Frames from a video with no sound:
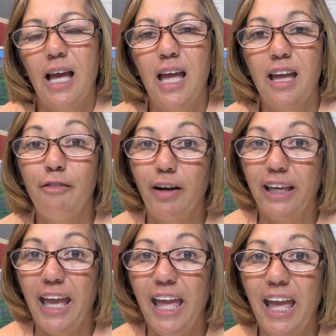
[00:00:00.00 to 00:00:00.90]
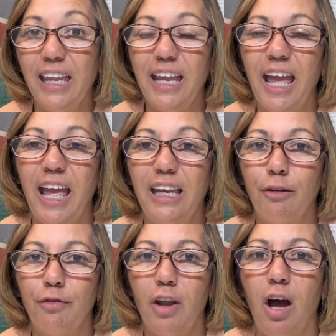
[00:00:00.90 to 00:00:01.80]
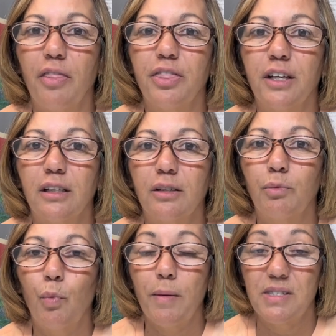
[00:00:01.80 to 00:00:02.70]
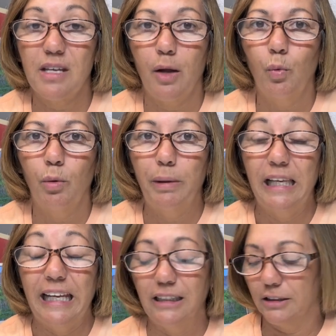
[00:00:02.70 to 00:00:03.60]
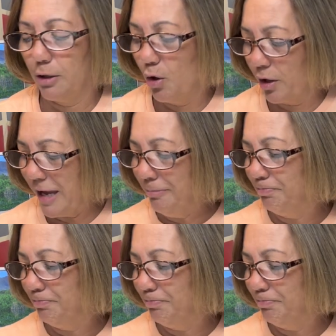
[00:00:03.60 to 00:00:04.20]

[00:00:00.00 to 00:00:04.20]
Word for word: if I can and if not the website will be linked okay